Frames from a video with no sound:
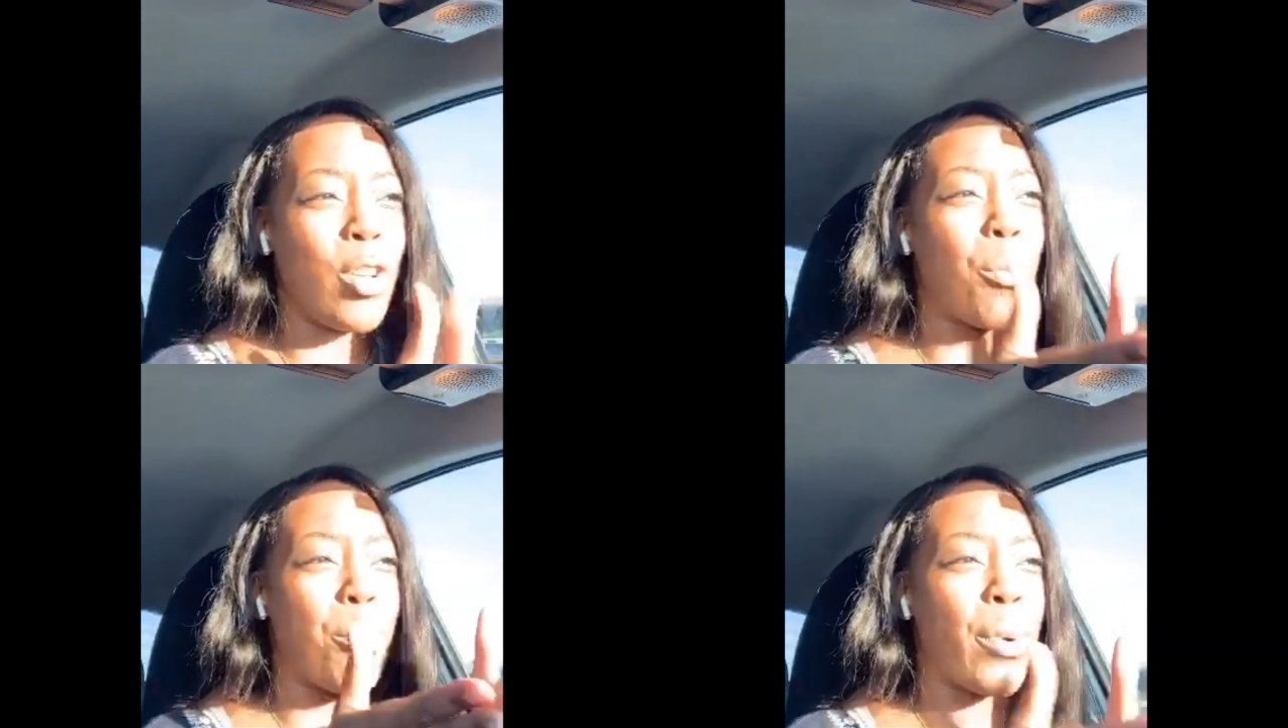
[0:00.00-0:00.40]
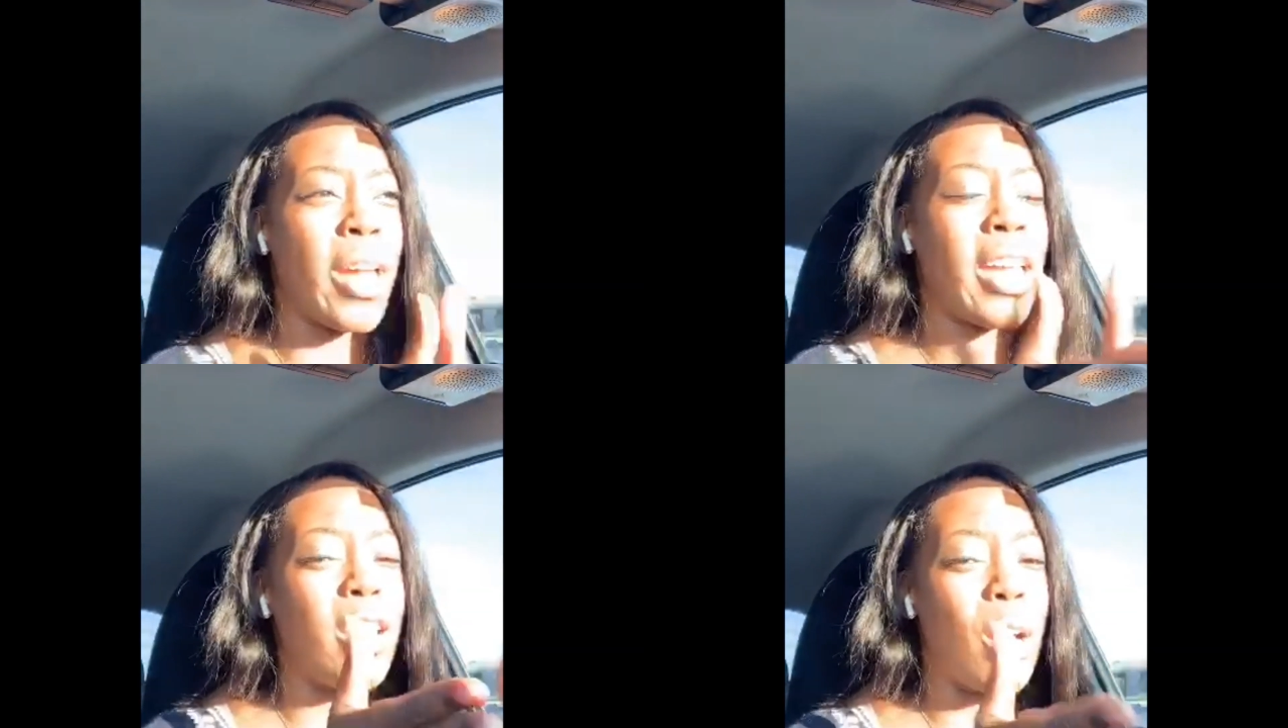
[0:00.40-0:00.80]
your
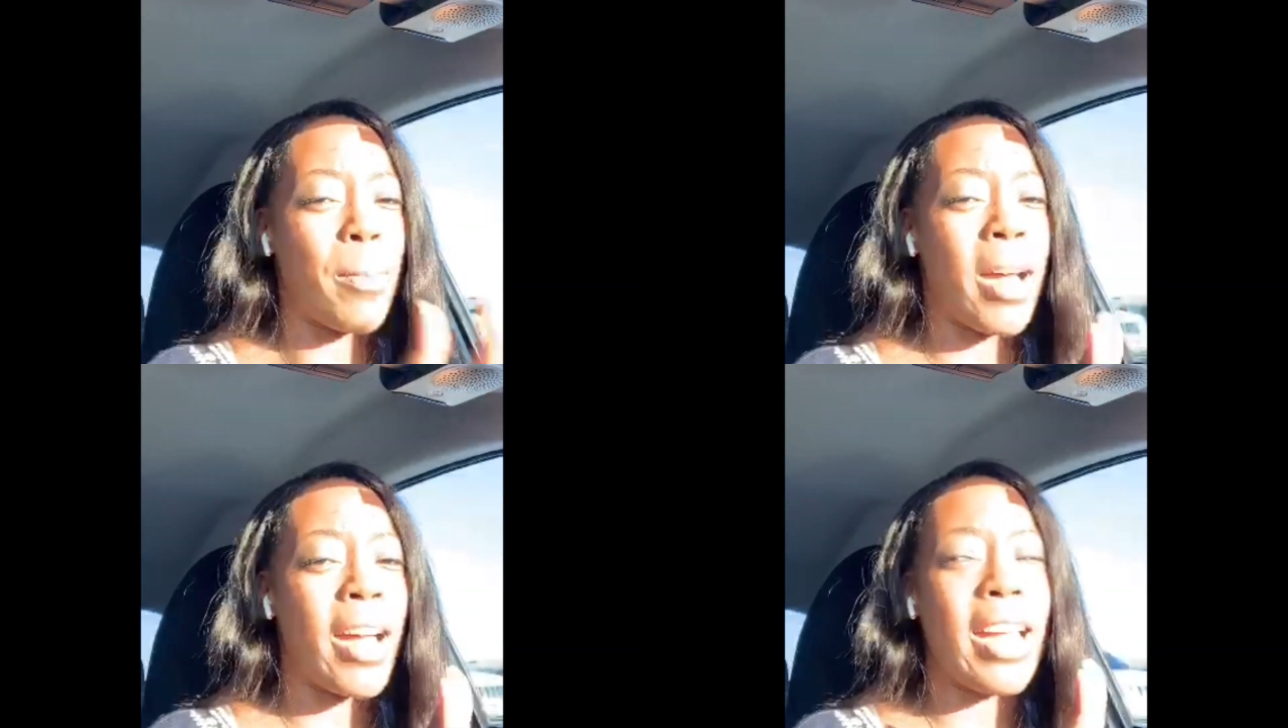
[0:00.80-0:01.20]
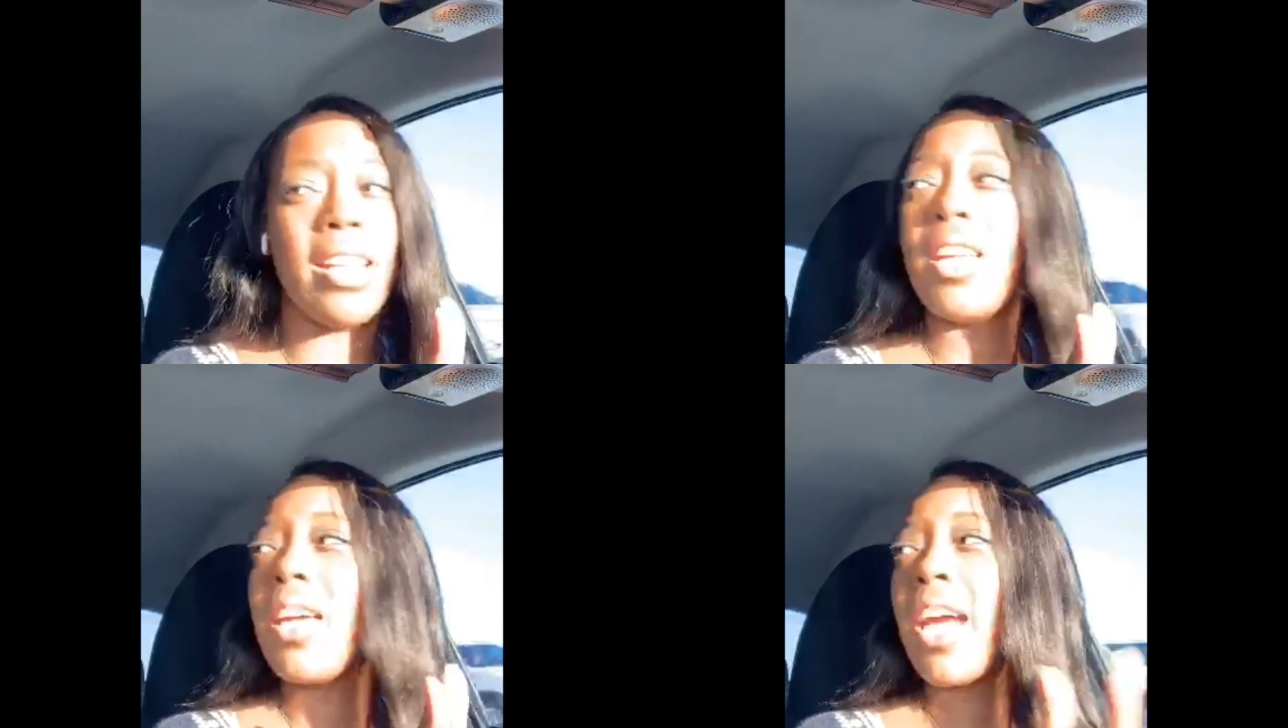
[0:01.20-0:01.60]
brain and your
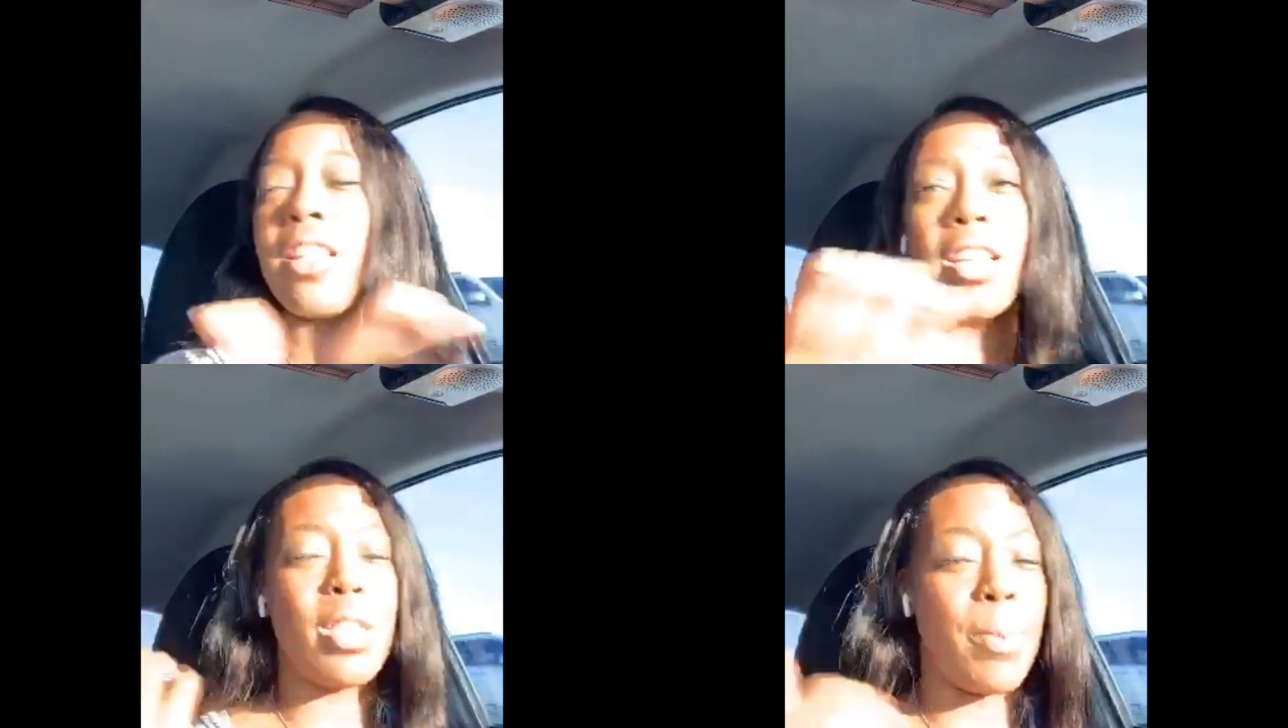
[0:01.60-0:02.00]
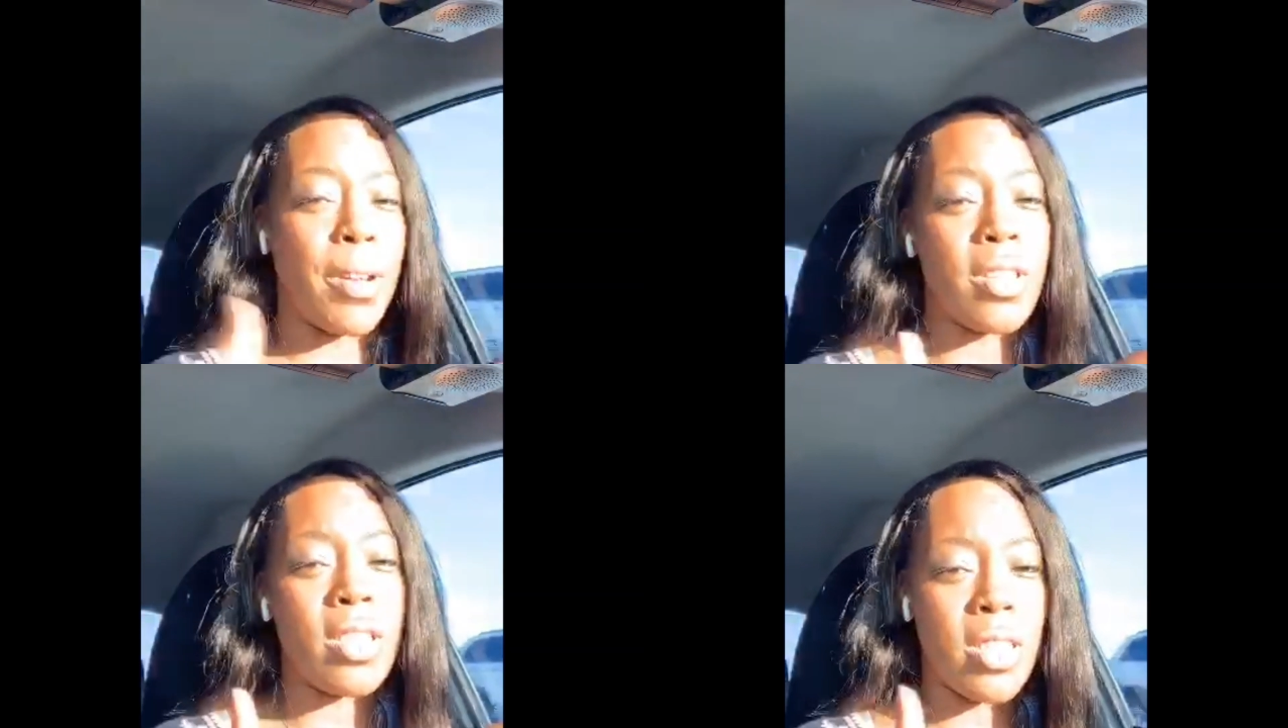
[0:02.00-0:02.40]
mind and the
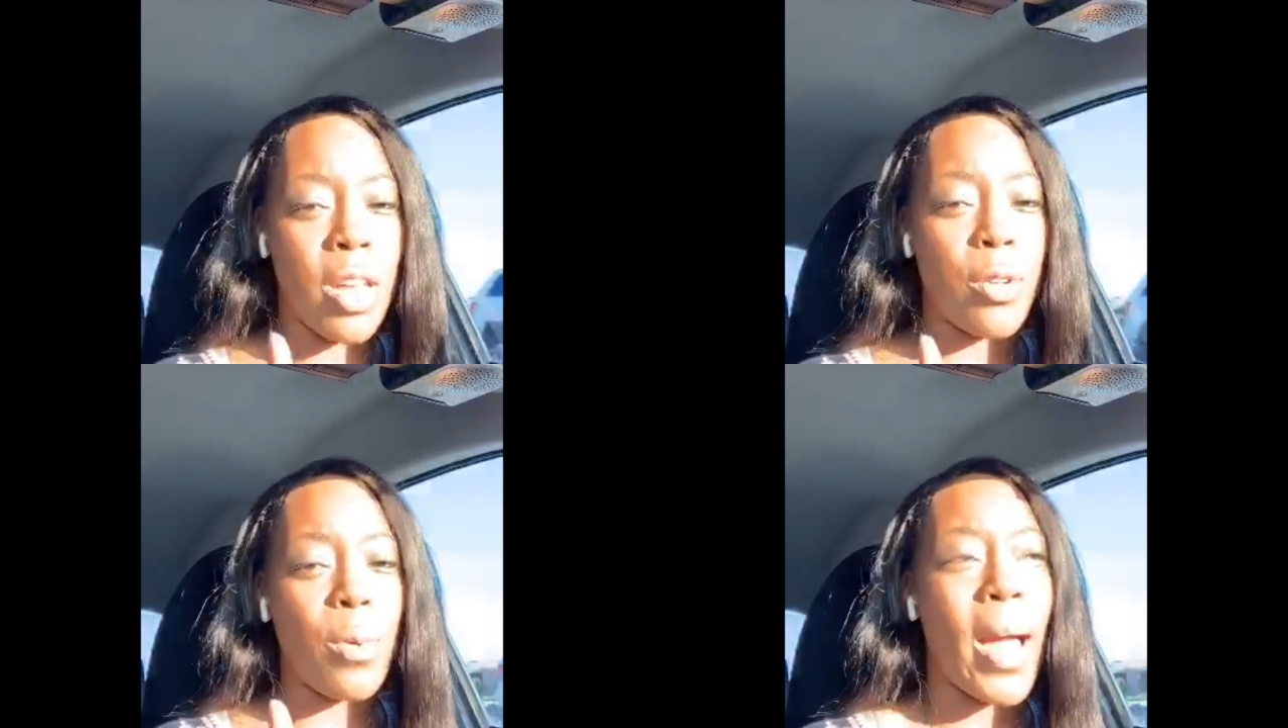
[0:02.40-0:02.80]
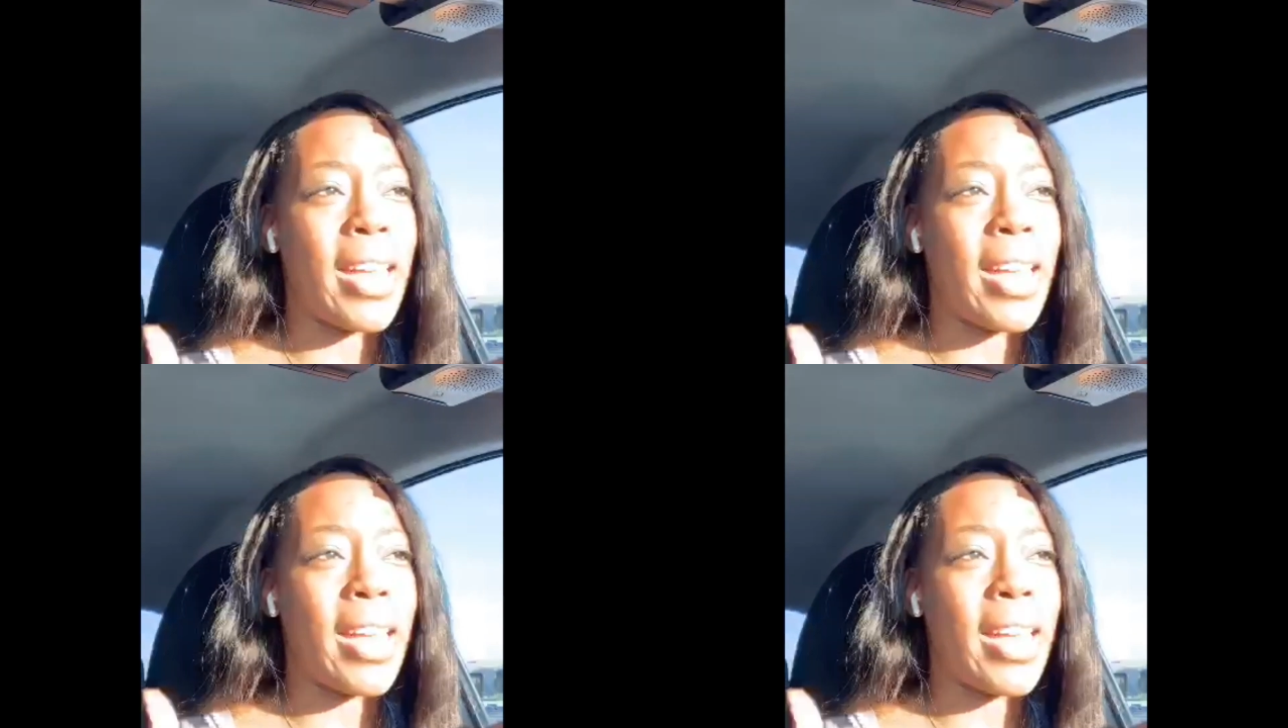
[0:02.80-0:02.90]
experiences tell you,